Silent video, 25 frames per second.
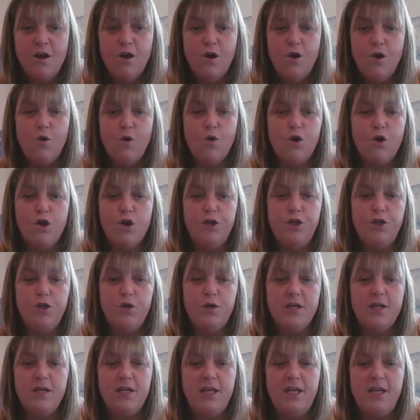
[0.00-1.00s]
or you
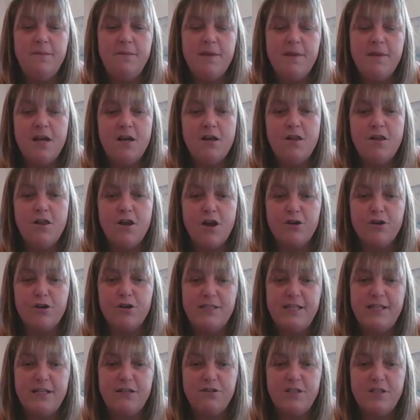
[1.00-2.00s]
can email our
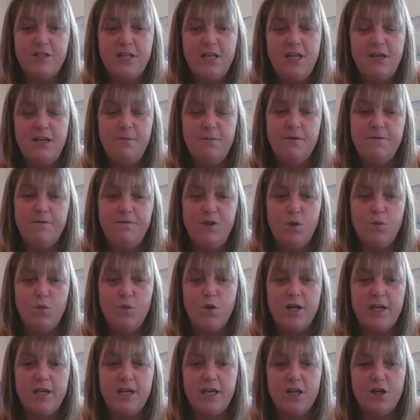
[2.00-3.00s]
sales team if you
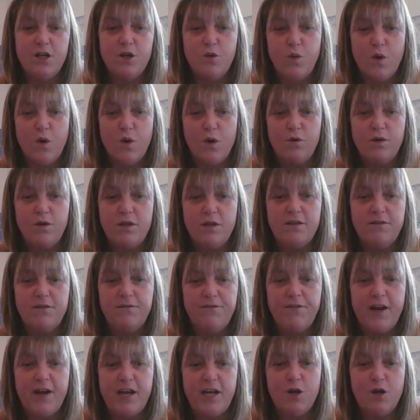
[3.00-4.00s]
want to get a quote and
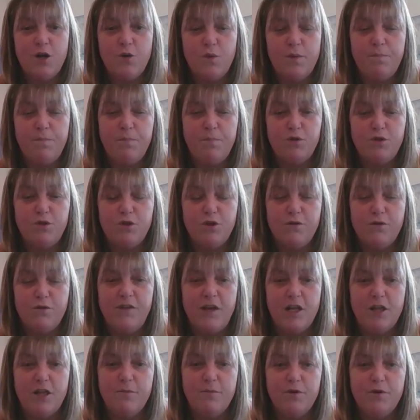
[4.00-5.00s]
find out what boats are
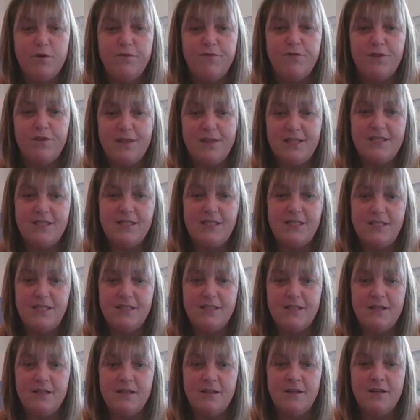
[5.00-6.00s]
available for this
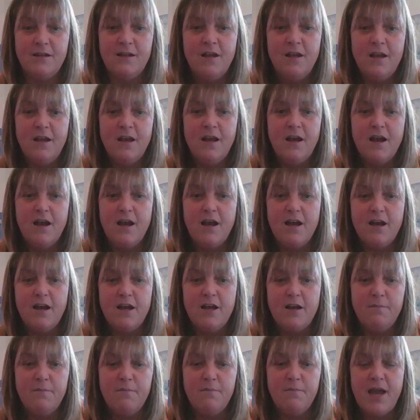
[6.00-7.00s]
season,
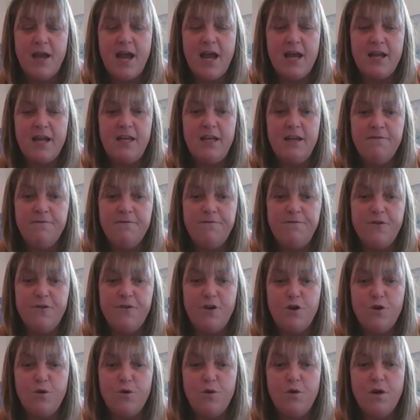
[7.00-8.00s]
at
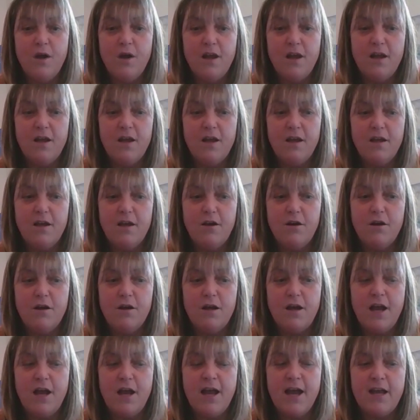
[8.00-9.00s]

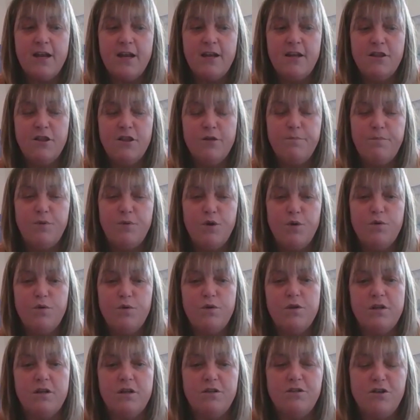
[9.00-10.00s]

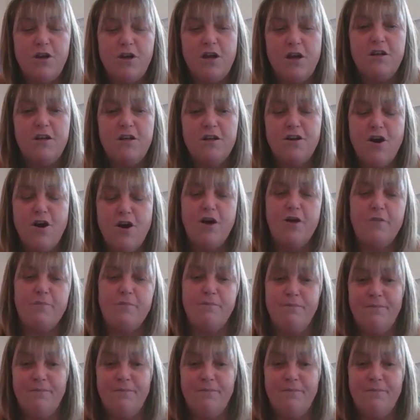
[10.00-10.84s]
info@leboat.com.